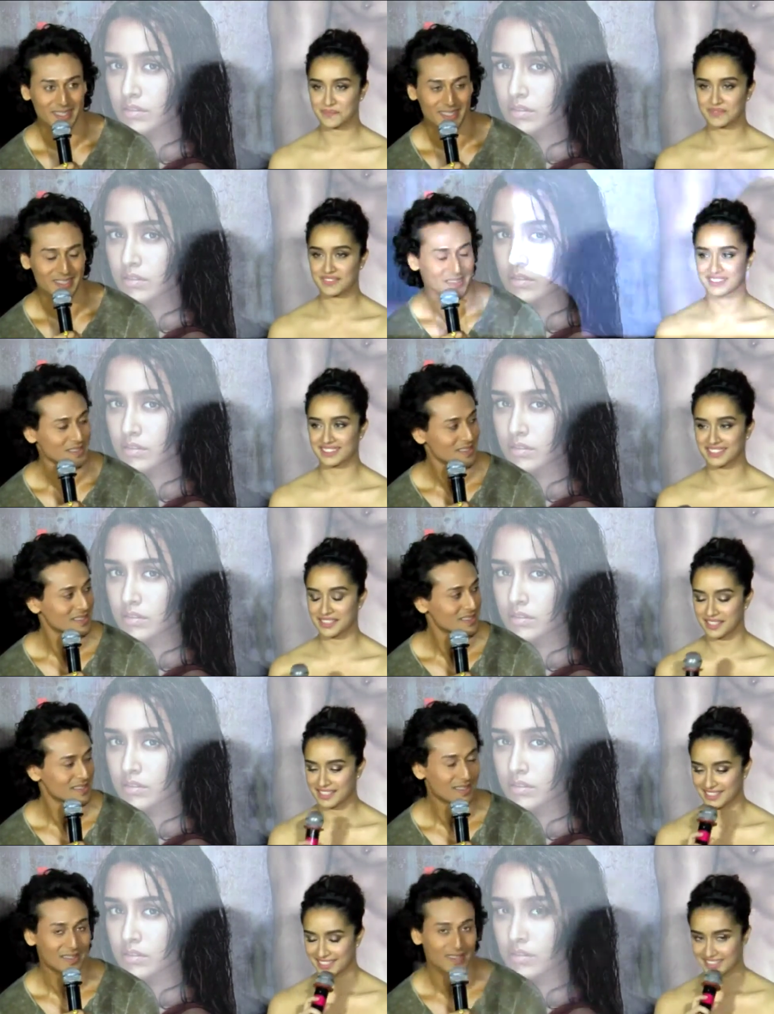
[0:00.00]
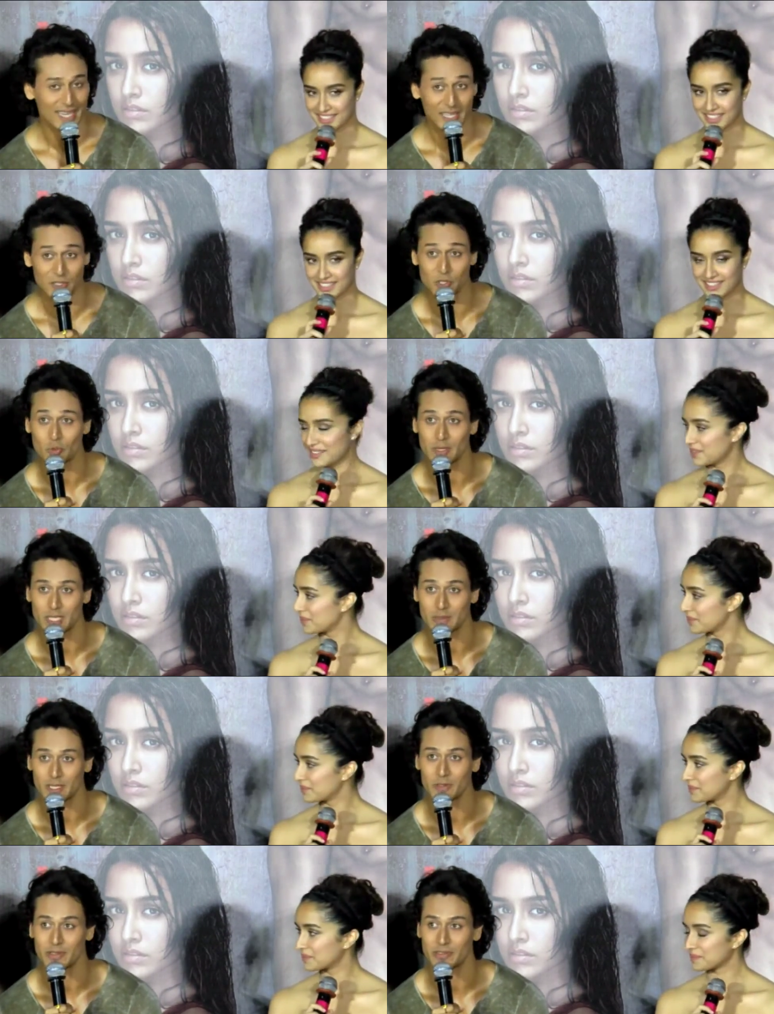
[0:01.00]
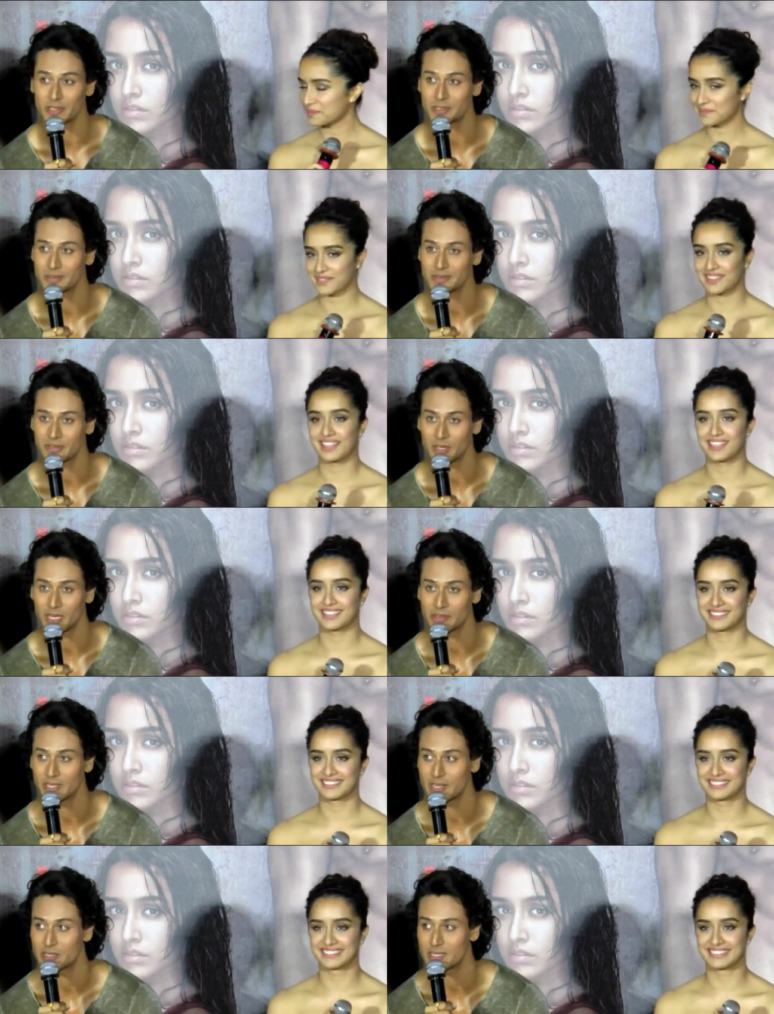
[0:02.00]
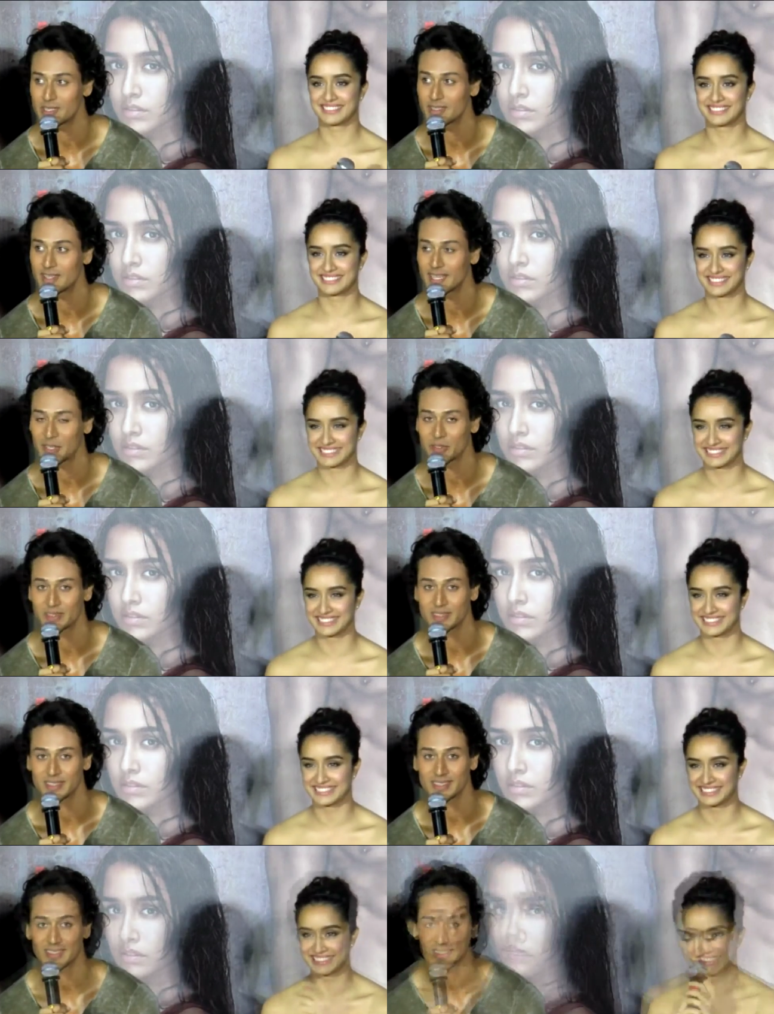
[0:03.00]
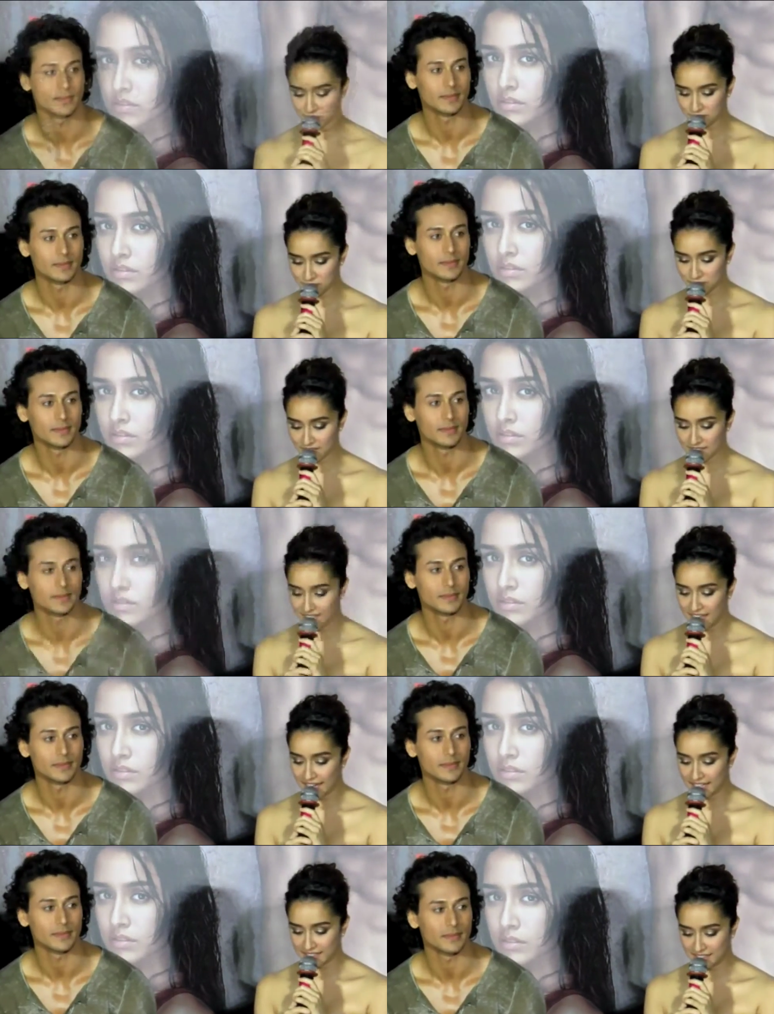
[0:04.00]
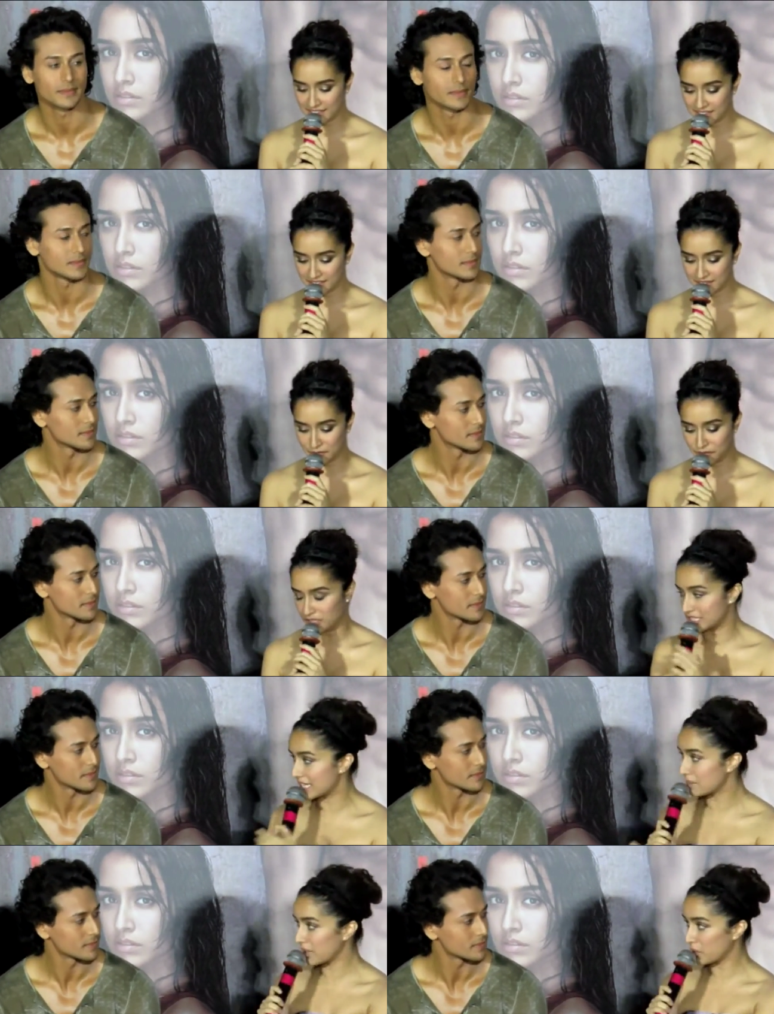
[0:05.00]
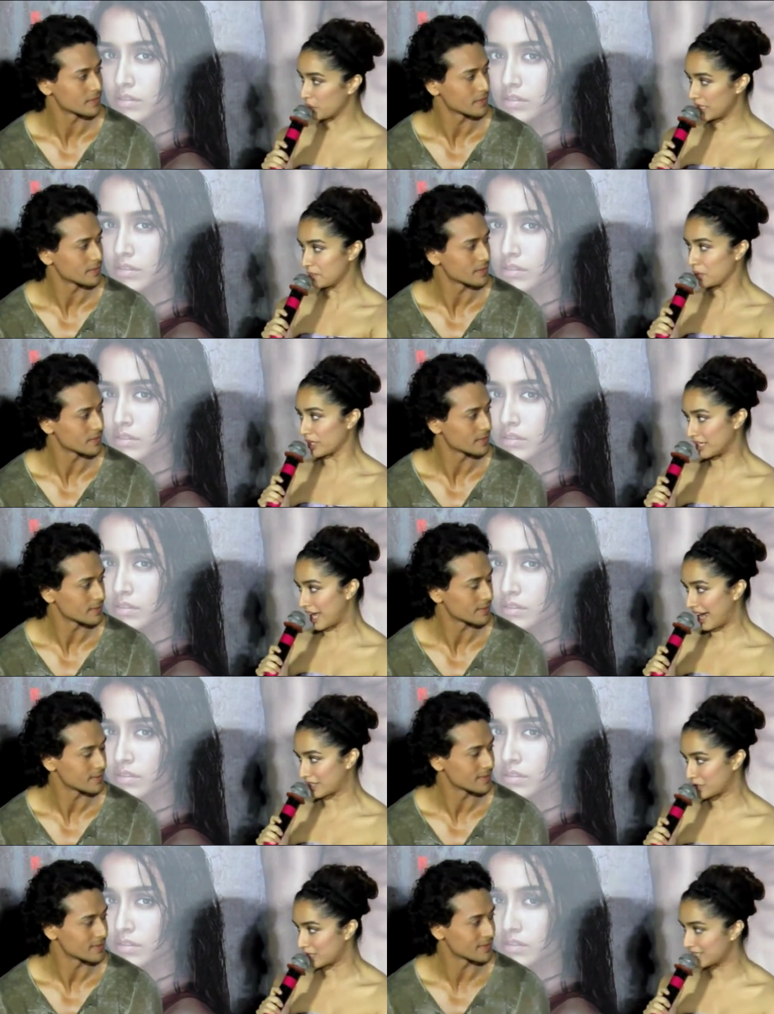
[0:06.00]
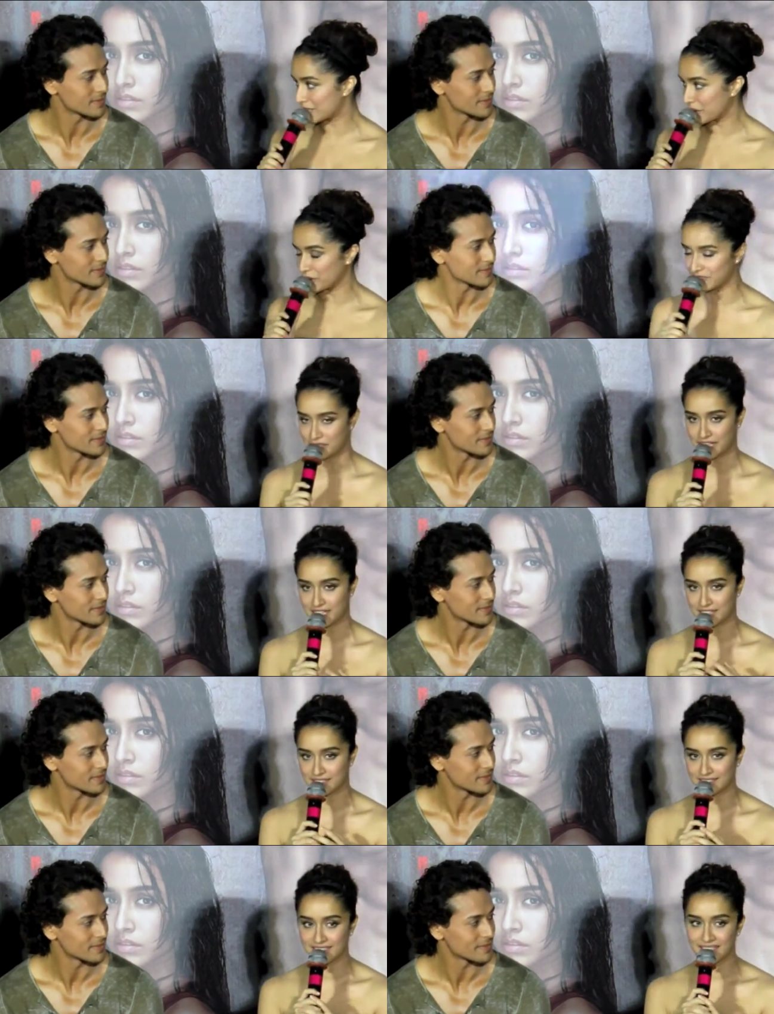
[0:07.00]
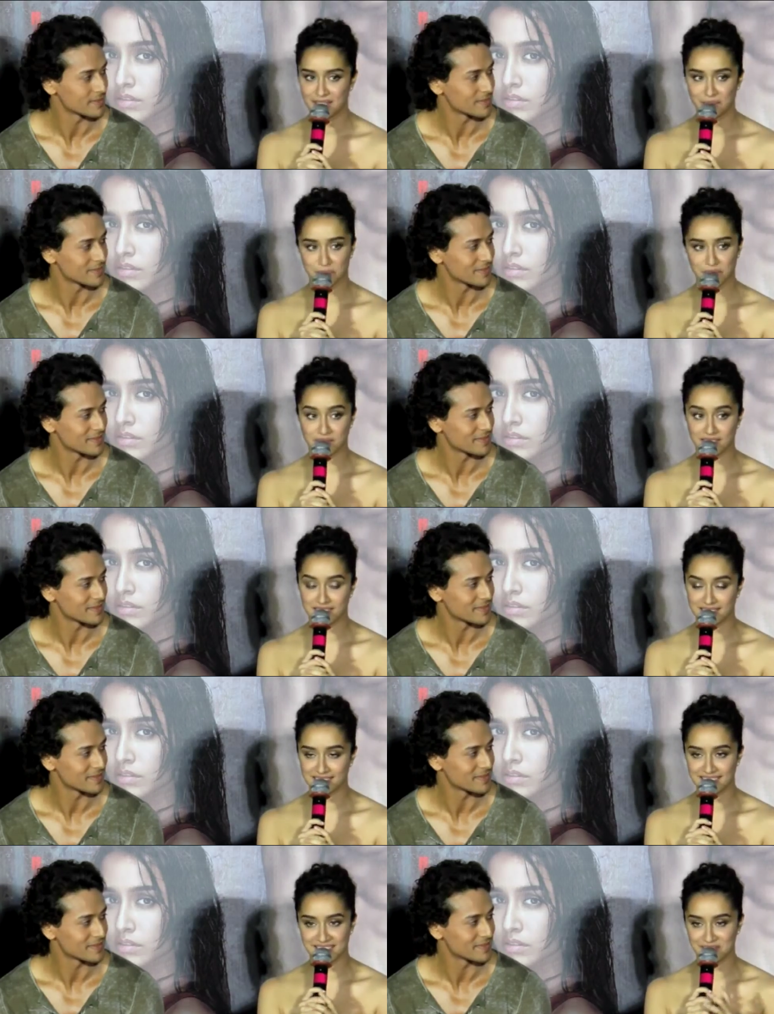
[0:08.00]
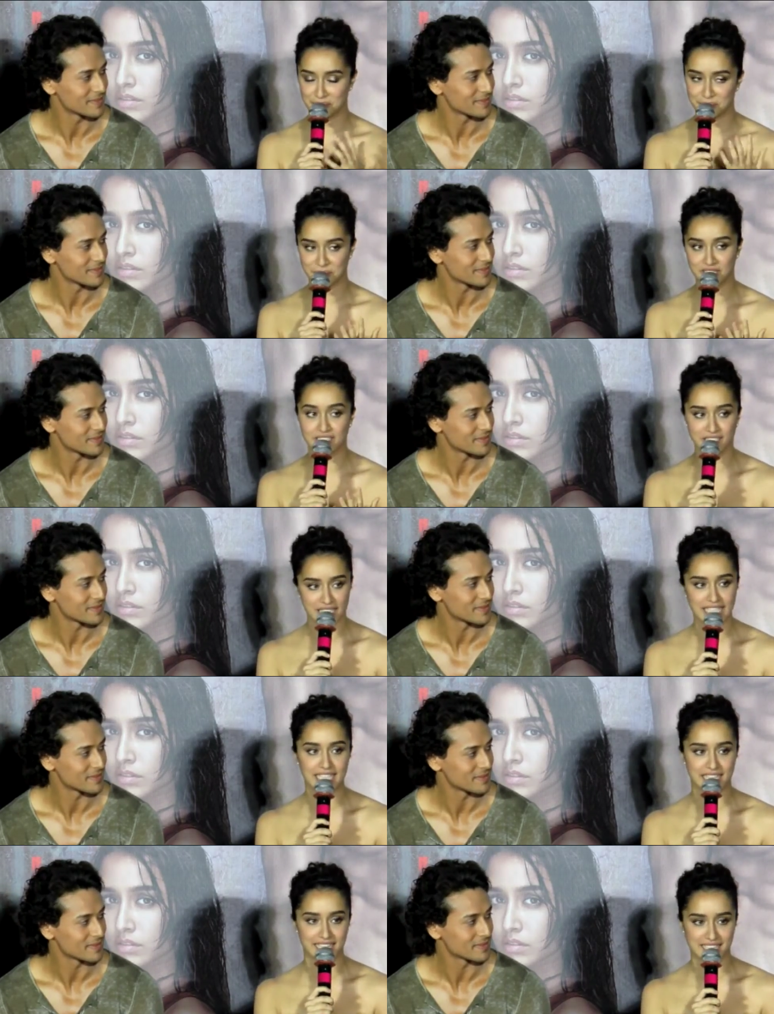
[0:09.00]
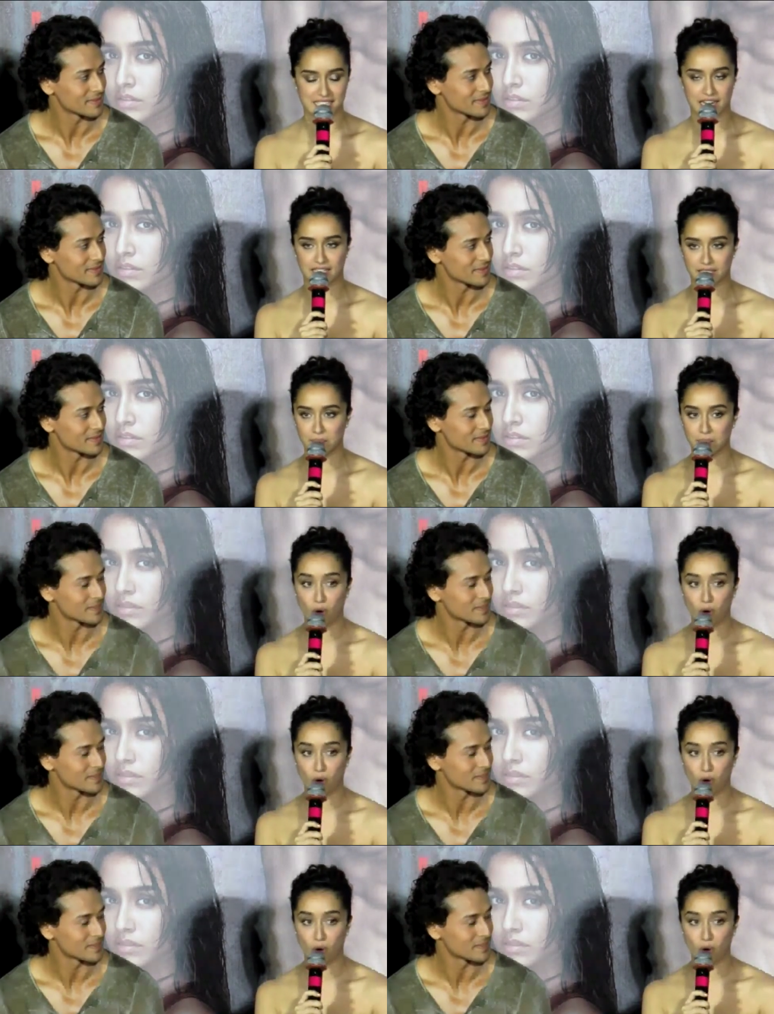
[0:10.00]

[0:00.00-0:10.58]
Speaker 1: Yeah. Thank you so much, by the way, for, for loving our trailer. Thank you.
Speaker 2: I the first time that we both actually saw the trailer, we were we were really excited. I'm